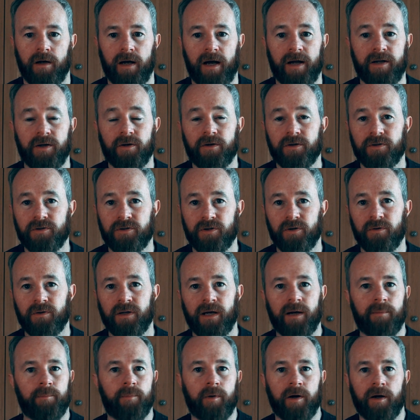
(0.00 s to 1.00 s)
And you can do
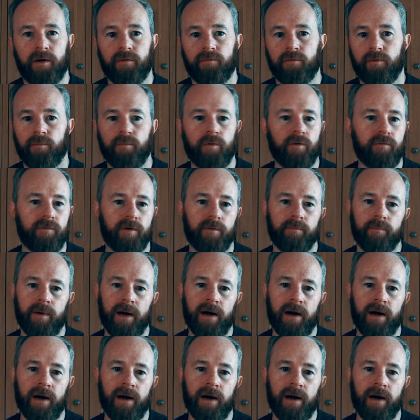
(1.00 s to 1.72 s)
that by removing